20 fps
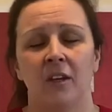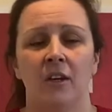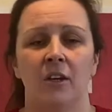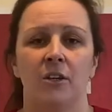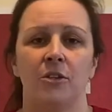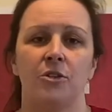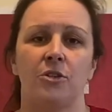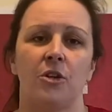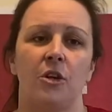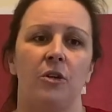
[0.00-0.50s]

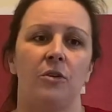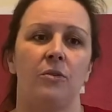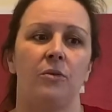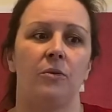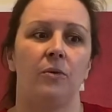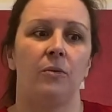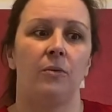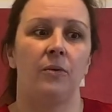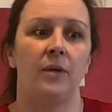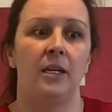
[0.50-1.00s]

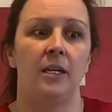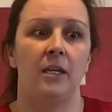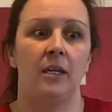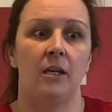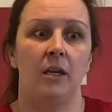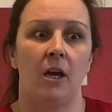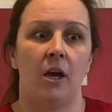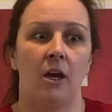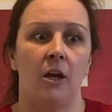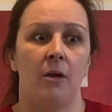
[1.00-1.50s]
So
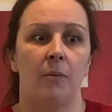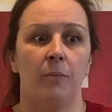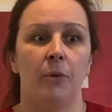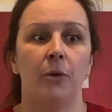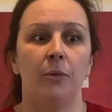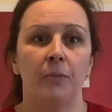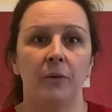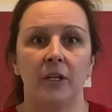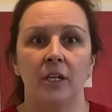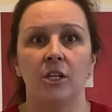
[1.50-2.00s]
we
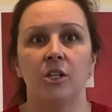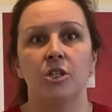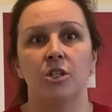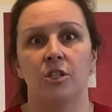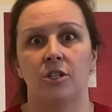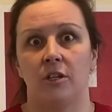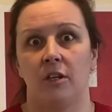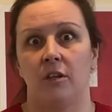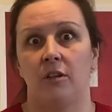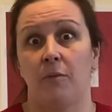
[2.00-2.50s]

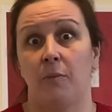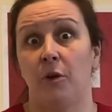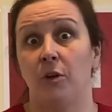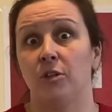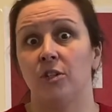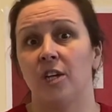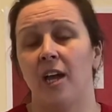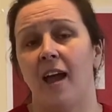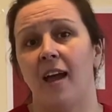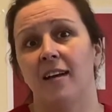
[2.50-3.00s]
published the
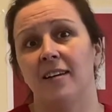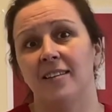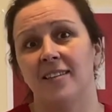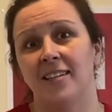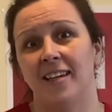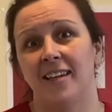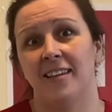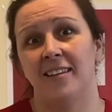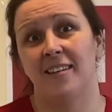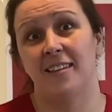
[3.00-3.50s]
project
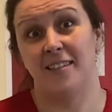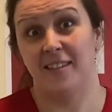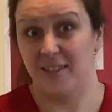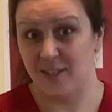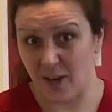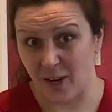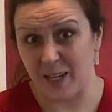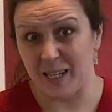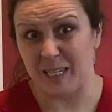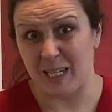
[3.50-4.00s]
in the
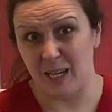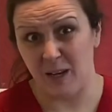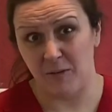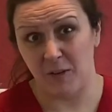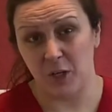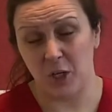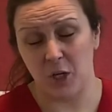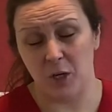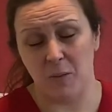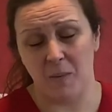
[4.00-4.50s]
Society of
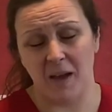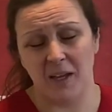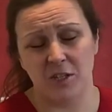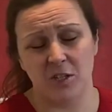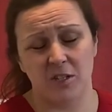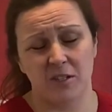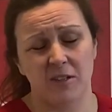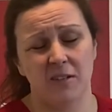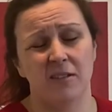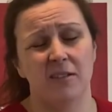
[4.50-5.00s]
Acute
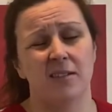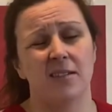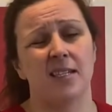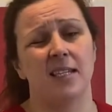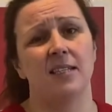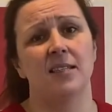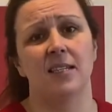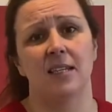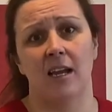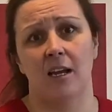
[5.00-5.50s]
Medicine's
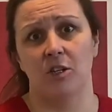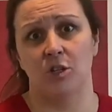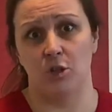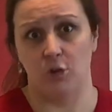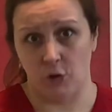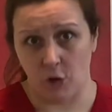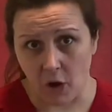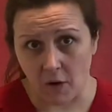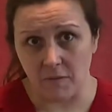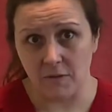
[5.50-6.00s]
International
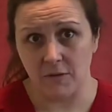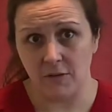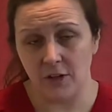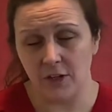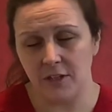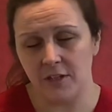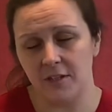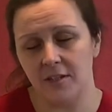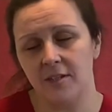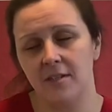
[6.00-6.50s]

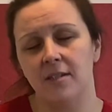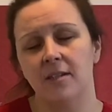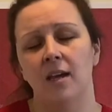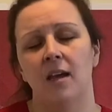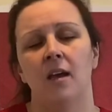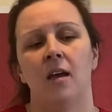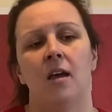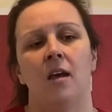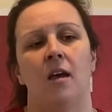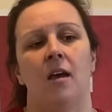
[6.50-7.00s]
Conference.
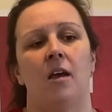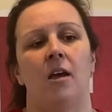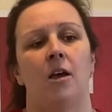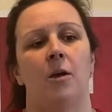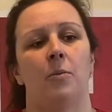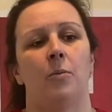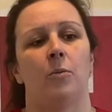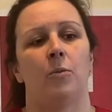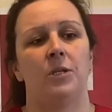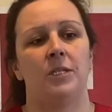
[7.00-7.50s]

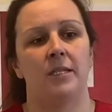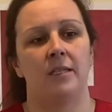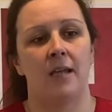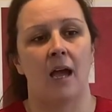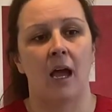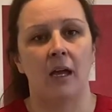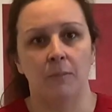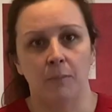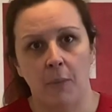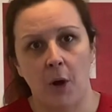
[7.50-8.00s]
We did
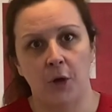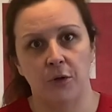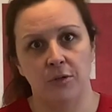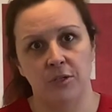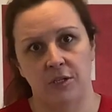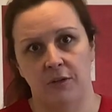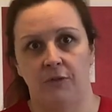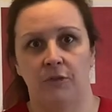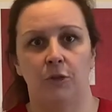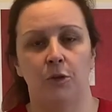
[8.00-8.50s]
that in
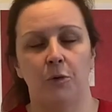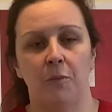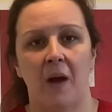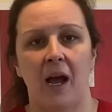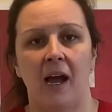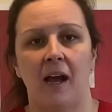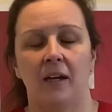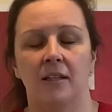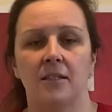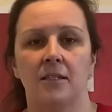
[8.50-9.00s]
poster
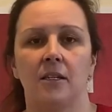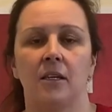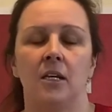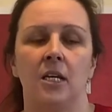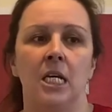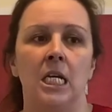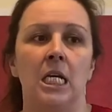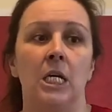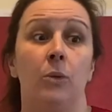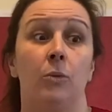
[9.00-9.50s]
format.
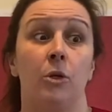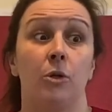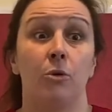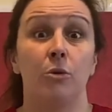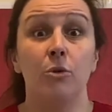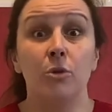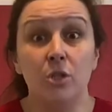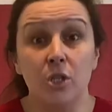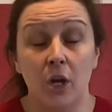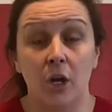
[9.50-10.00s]
We
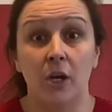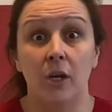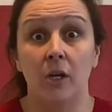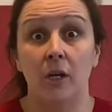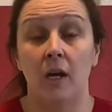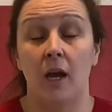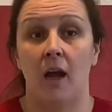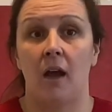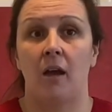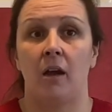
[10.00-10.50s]
also
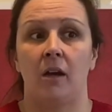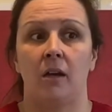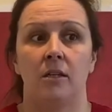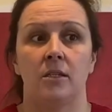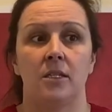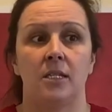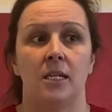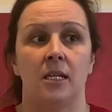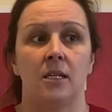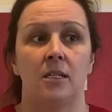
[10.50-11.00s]

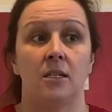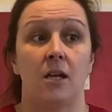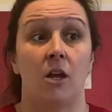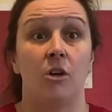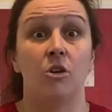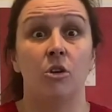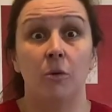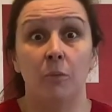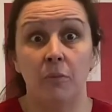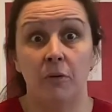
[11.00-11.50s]
did a
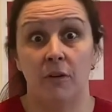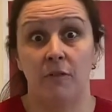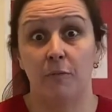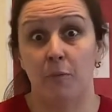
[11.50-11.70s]
number of